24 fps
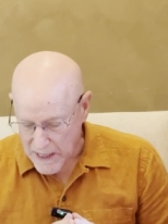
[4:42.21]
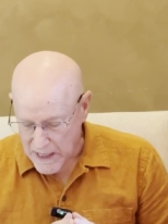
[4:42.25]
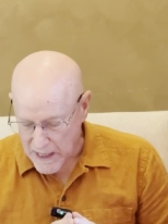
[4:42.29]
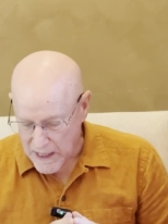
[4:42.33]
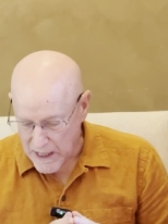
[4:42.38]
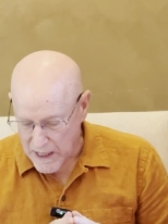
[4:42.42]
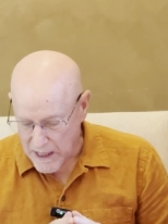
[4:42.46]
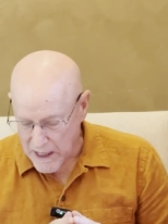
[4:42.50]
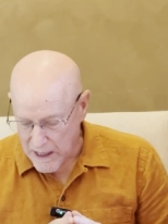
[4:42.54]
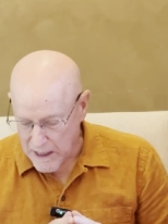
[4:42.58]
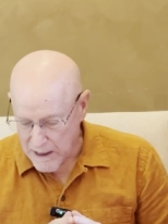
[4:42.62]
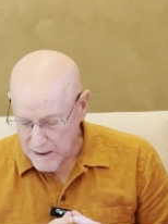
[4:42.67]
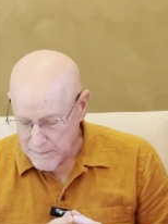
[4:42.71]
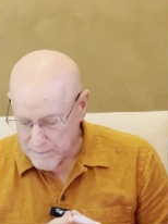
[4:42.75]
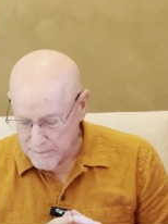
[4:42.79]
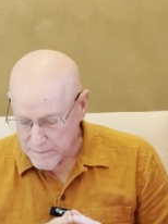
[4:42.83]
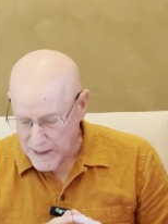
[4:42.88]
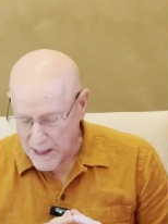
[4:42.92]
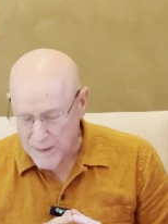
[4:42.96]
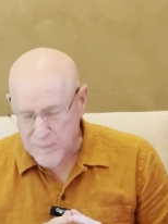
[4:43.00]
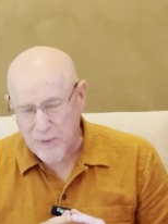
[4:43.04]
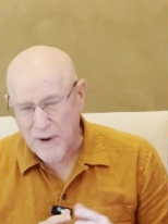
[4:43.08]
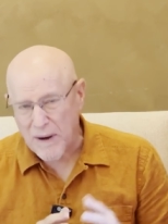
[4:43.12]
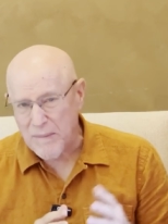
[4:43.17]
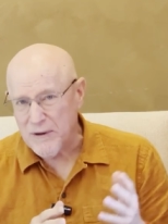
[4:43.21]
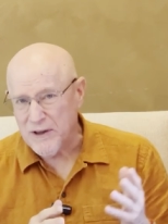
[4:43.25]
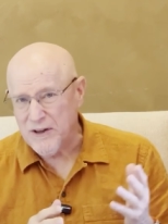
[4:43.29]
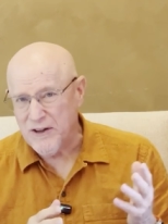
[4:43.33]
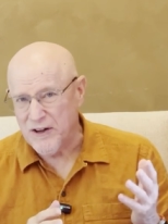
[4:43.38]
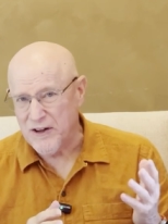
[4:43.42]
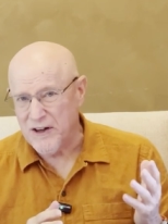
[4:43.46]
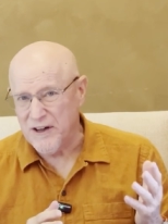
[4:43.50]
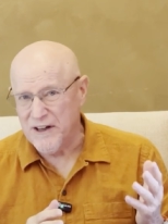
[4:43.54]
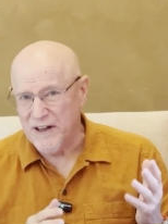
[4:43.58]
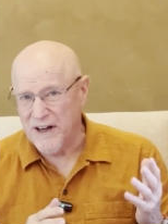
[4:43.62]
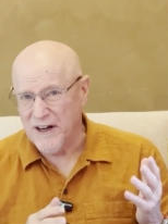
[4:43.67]
Um, I probably
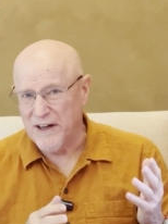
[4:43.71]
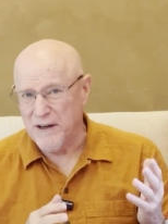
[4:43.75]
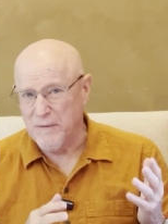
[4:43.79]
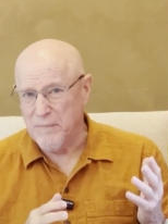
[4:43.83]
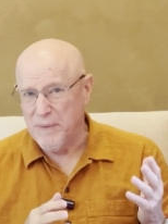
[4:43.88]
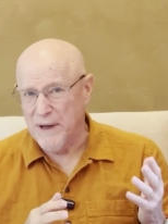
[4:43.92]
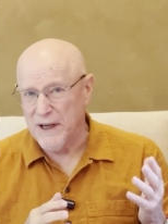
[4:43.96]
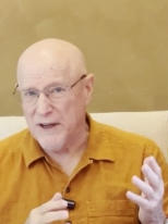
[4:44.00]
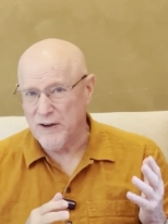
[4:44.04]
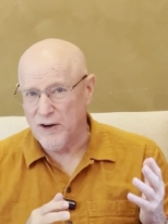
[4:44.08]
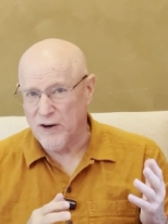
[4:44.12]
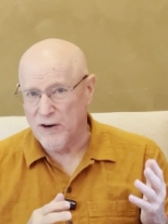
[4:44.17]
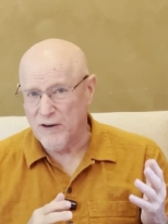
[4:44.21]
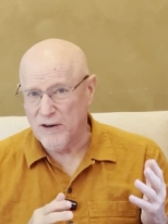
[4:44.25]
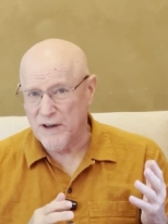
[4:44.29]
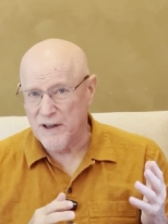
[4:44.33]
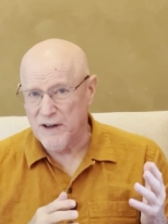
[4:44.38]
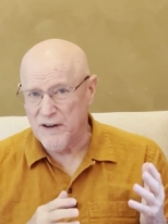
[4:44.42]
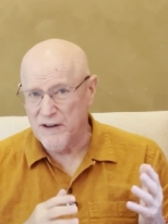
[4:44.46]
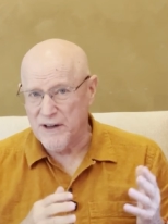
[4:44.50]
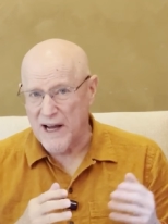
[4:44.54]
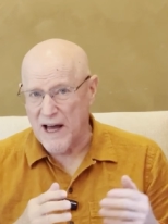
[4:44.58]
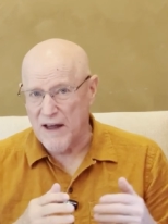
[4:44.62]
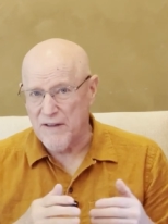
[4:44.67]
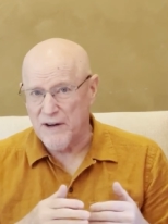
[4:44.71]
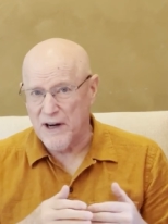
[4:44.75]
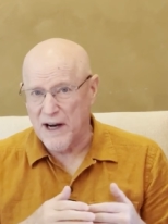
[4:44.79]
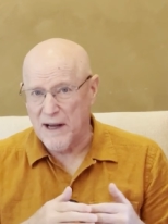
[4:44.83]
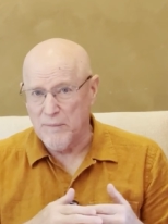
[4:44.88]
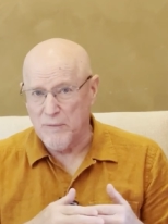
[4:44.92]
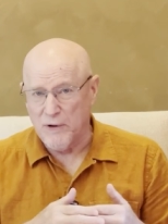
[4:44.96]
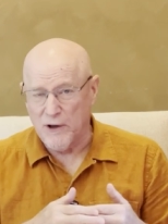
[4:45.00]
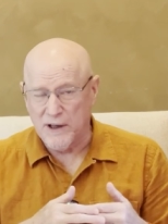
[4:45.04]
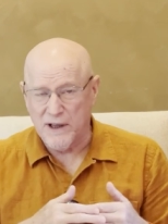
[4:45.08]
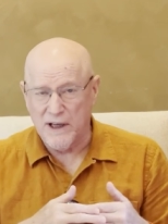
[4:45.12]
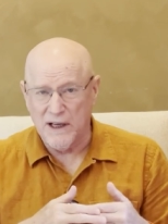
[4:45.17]
could have done it a bit earlier now that
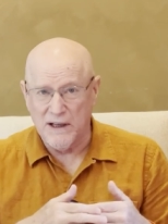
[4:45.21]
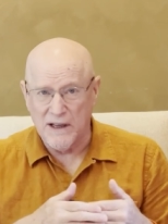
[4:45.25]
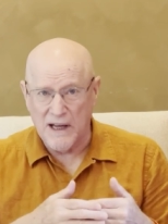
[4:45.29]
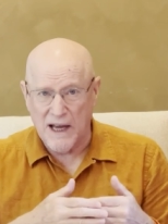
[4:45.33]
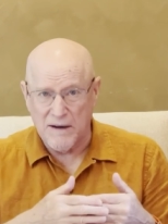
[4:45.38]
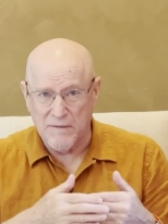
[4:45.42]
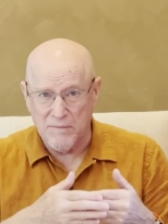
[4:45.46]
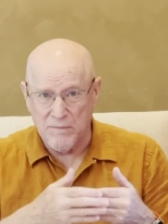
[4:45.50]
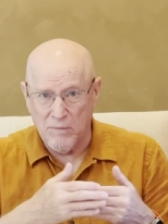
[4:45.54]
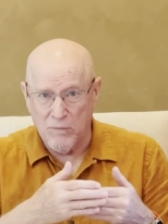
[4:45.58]
I'm looking at